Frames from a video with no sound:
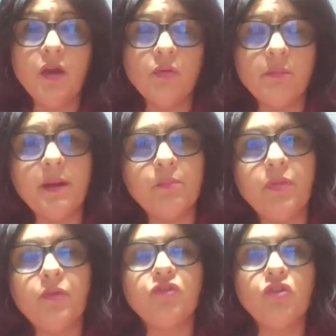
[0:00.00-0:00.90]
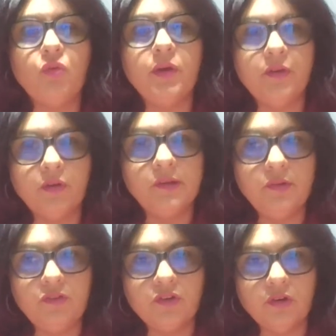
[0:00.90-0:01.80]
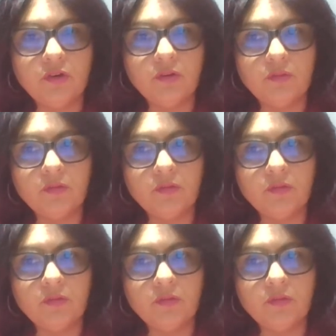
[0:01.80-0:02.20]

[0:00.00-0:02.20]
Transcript: Remember, there's no winner or loser